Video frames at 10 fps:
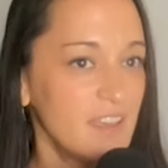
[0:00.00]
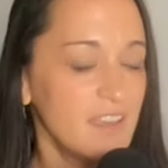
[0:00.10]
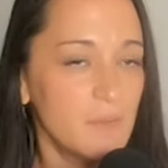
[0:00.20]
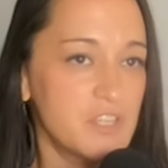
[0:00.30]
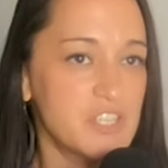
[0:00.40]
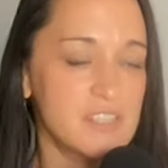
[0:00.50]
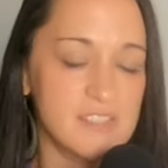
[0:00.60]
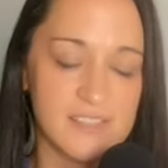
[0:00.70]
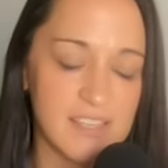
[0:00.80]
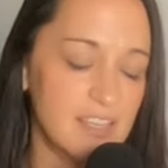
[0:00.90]
which is
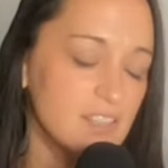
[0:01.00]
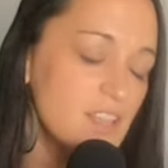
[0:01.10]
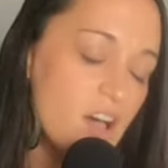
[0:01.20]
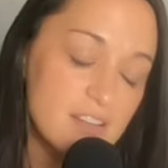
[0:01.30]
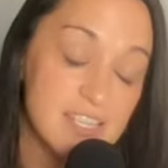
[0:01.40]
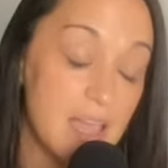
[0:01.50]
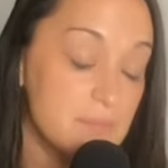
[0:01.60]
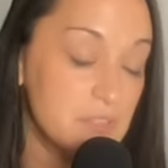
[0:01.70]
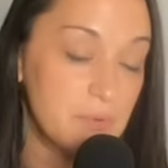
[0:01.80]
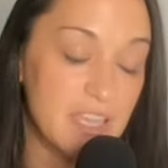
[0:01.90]
like a long time
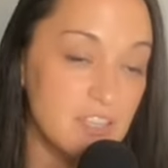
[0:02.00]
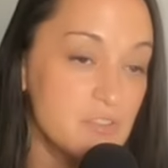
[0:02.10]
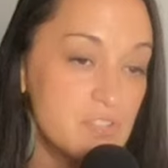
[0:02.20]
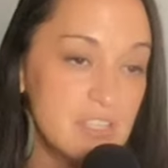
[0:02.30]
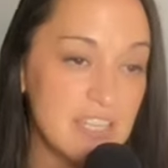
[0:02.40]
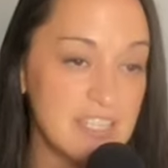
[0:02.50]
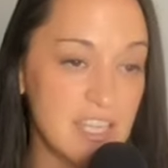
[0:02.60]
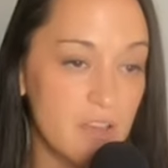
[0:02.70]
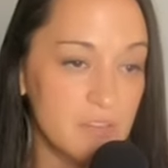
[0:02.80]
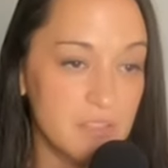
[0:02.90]
to wait. Usually they
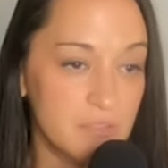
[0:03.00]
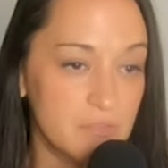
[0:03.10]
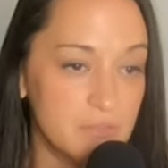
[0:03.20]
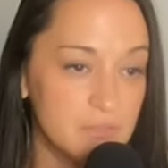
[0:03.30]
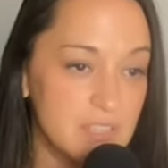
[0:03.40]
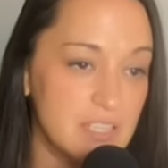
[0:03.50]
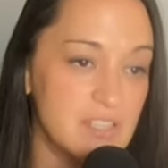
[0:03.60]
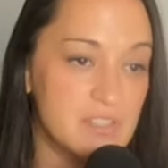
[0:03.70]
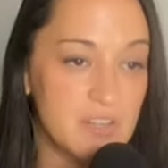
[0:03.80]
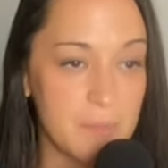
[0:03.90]
tell you within a
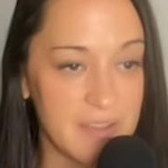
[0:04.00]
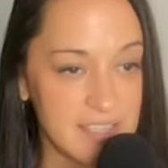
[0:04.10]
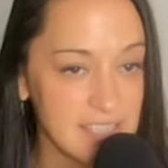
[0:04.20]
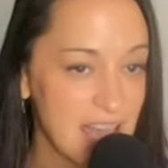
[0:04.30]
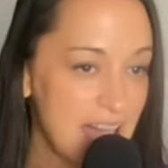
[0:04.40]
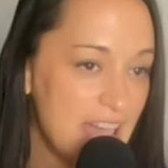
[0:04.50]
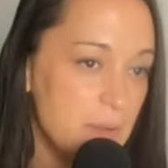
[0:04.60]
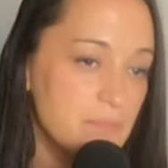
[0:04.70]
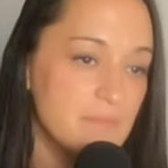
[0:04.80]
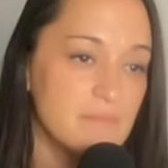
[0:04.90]
certain amount of
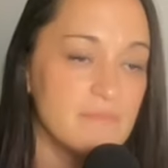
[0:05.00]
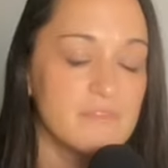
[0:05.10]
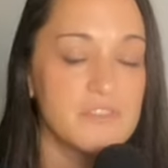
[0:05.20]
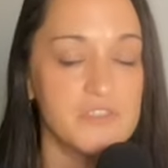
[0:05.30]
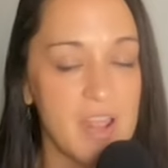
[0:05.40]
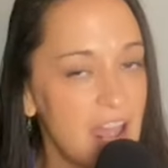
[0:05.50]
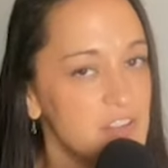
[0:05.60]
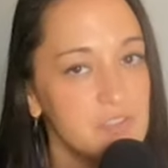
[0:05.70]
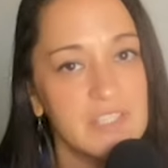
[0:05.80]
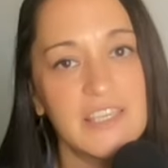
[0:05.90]
time
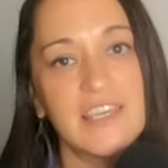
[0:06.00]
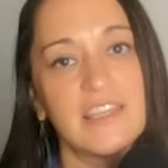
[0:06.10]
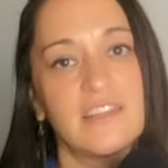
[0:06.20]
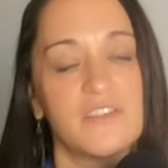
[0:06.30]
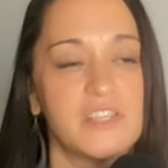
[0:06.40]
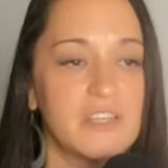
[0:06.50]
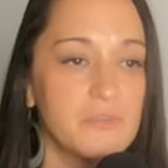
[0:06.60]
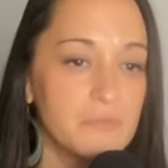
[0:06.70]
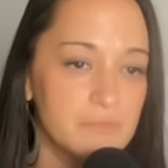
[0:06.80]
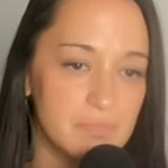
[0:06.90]
contractually there's like
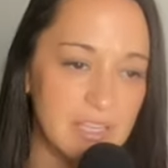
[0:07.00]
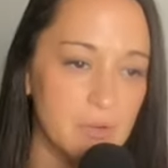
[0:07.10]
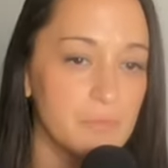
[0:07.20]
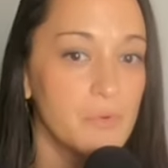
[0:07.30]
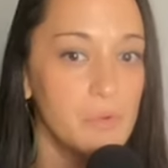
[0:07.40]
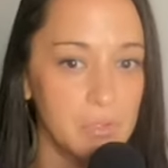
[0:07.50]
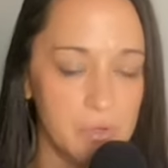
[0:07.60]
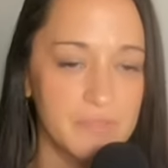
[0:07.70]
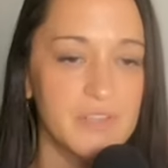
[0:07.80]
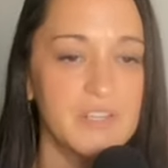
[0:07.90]
a like a
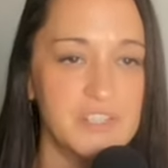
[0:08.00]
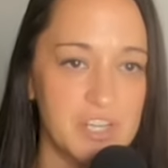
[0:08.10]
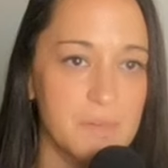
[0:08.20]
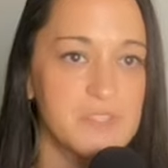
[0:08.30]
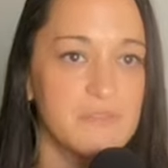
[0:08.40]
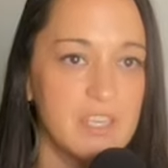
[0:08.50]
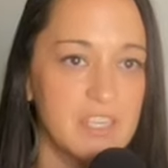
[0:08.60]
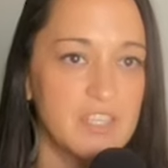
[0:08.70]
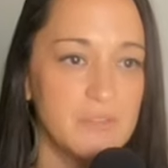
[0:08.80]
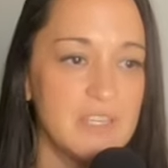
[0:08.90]
rollover in terms of
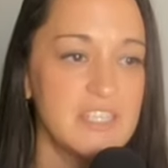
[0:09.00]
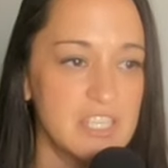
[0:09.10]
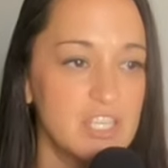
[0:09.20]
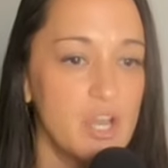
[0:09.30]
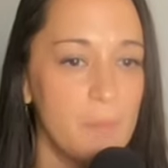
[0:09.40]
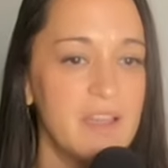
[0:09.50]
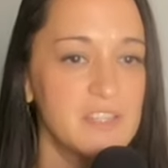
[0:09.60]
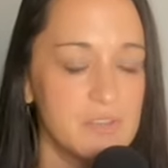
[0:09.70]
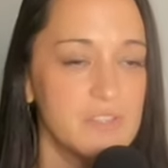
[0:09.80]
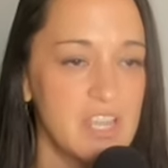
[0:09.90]
like you need to know by a
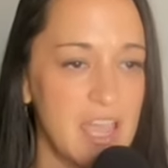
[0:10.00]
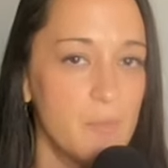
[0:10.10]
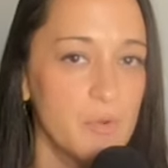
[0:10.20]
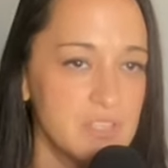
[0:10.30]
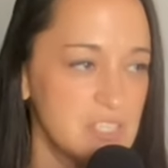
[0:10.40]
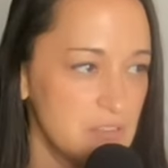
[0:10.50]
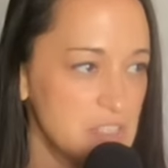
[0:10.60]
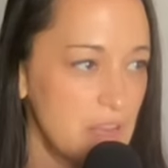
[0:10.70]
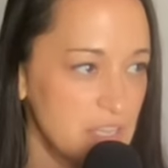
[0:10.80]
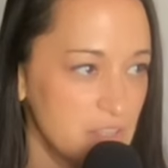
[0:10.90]
certain time or the
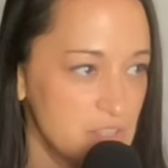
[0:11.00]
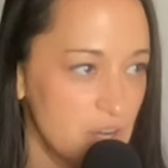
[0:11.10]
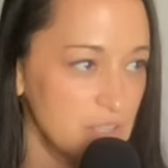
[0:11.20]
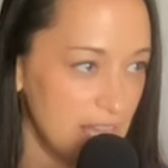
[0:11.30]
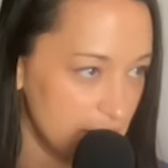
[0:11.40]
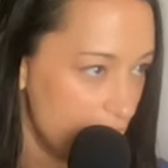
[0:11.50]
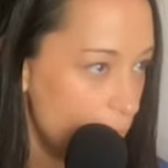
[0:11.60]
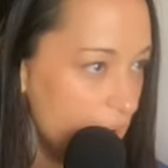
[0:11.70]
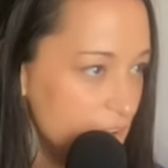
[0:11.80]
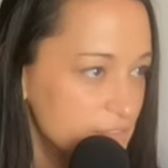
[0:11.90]
series regulars are let
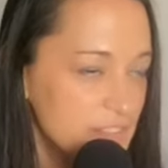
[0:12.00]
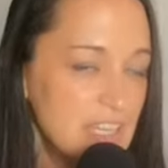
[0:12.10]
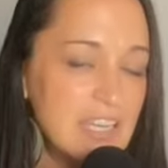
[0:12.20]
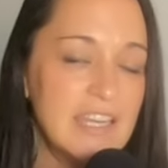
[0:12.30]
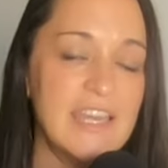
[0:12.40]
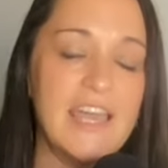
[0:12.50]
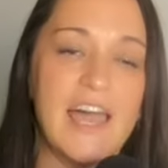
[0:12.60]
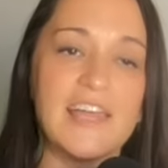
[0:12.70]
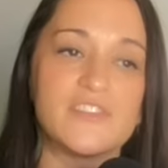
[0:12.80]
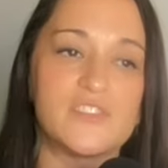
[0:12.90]
go of. Yeah.
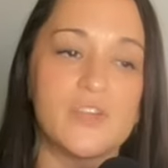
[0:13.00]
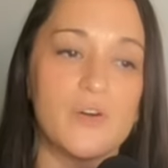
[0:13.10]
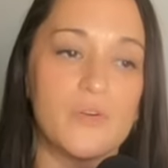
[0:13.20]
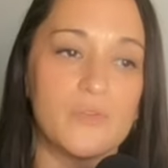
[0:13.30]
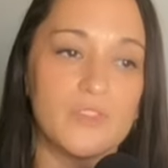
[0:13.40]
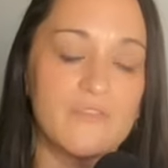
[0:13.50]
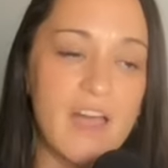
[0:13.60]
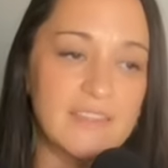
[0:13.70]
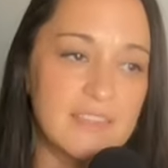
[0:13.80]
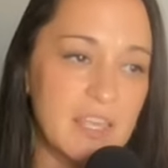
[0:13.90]
And so the
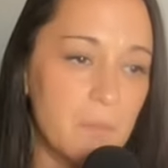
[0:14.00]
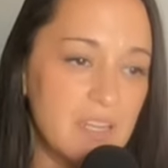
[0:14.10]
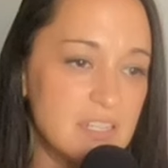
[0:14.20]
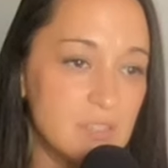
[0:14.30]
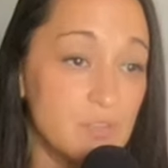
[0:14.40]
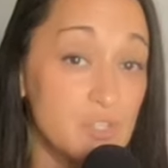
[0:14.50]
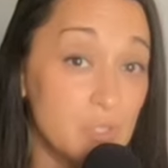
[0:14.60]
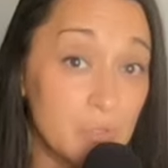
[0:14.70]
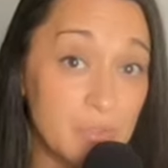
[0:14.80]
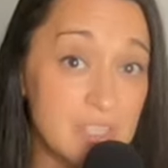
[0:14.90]
fact that they waited till
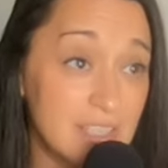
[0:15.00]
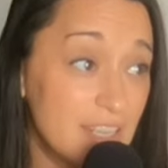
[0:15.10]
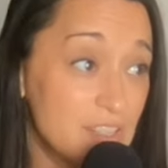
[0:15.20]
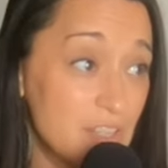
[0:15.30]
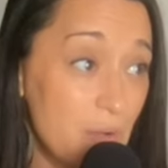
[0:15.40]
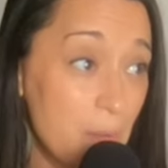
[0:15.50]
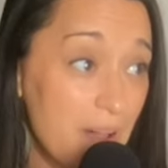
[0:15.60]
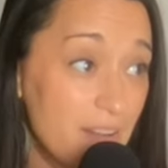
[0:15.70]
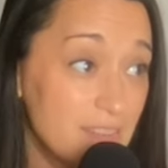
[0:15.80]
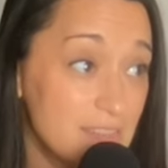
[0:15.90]
June to let us know
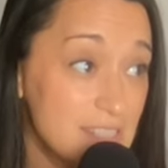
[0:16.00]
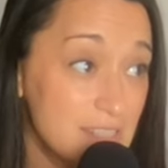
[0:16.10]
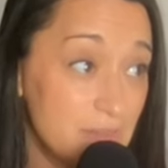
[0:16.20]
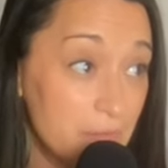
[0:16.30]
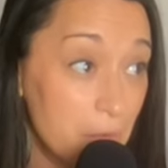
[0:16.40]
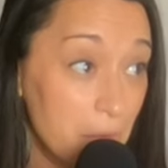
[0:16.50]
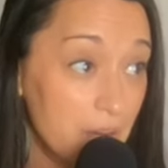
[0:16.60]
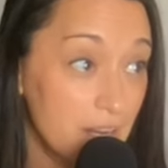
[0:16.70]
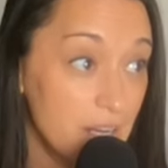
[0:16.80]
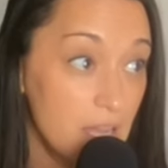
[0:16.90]
about season
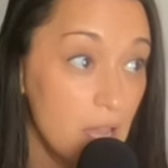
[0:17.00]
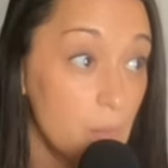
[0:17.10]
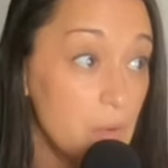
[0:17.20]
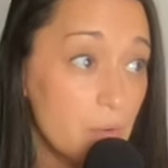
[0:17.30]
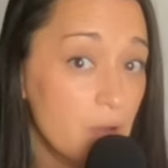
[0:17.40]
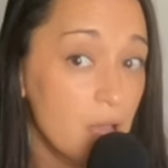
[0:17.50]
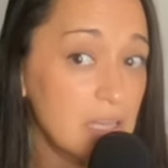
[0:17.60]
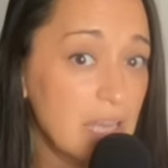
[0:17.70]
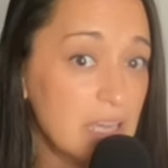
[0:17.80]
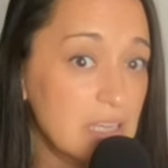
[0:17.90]
4, we were all
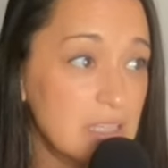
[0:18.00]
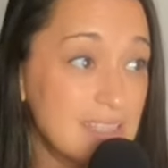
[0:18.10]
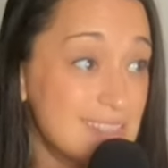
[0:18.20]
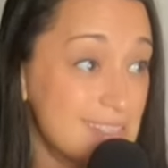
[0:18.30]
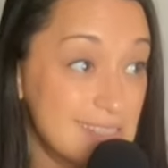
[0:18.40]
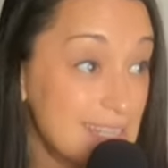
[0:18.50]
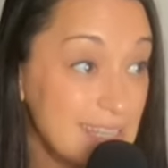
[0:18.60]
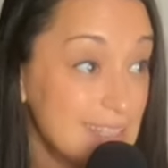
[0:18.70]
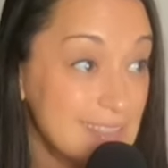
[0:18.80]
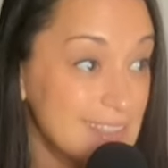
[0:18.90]
like is this
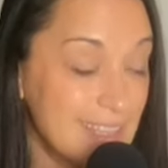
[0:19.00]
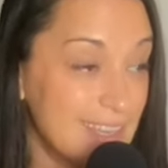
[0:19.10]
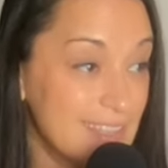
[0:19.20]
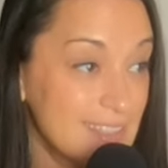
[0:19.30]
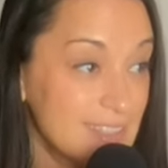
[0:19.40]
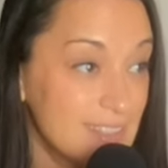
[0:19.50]
it? Like